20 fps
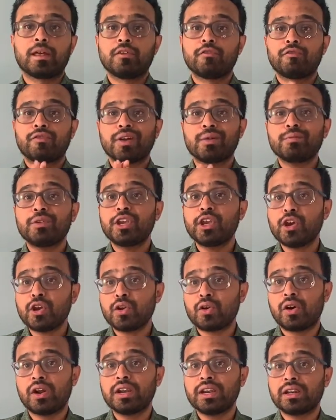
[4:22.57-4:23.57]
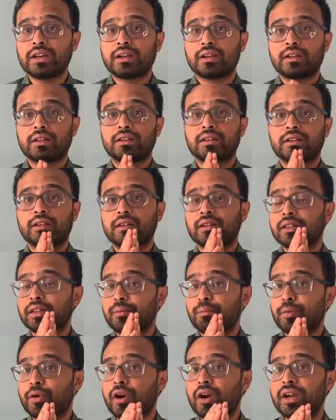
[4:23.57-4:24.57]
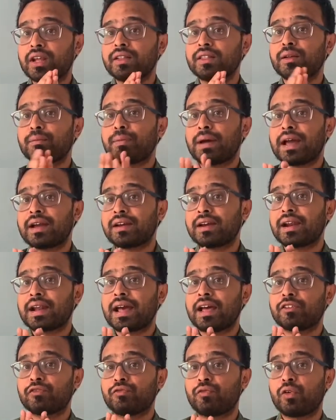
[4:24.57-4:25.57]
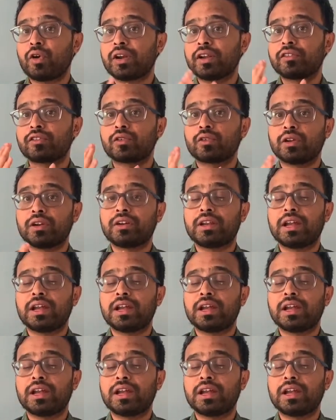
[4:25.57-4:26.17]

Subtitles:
From here on, the product the bank had asked for is